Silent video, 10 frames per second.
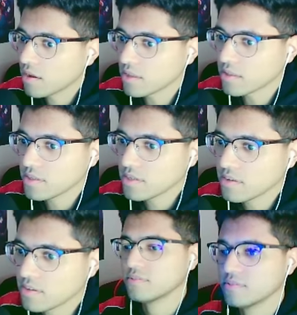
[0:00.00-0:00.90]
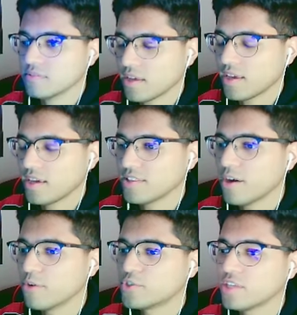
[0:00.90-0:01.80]
Ilya? Hey, the
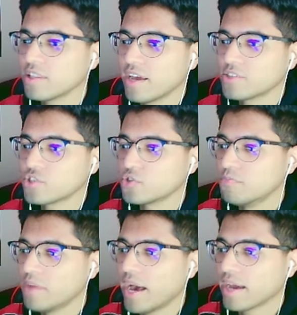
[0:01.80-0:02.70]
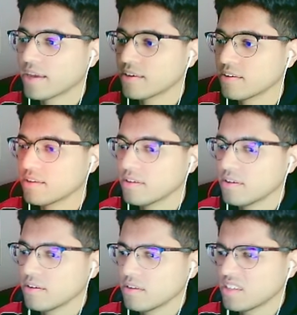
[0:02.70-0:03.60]
OG Lancer's back.
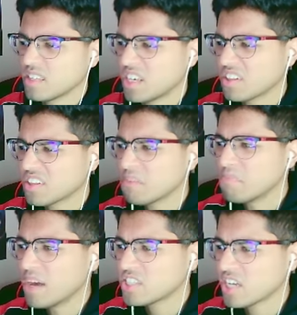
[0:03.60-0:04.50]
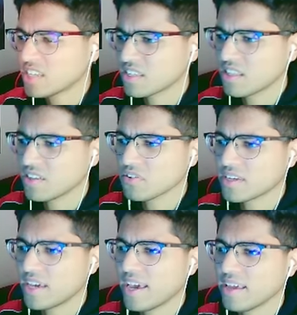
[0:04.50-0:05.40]
Gilgamesh as a little
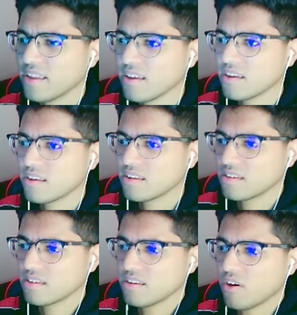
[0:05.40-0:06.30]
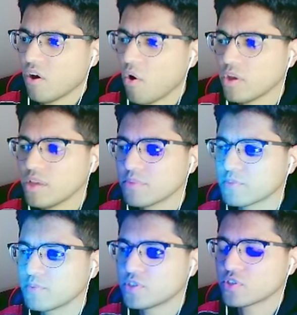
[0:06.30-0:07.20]
kid? Oh, he
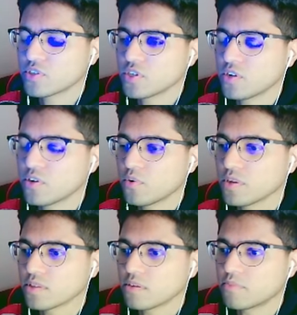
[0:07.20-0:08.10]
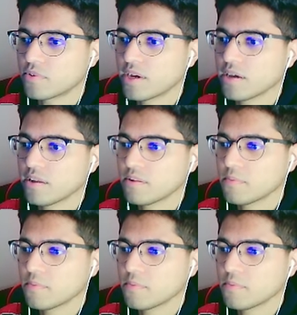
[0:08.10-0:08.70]
must be such an annoying little brat.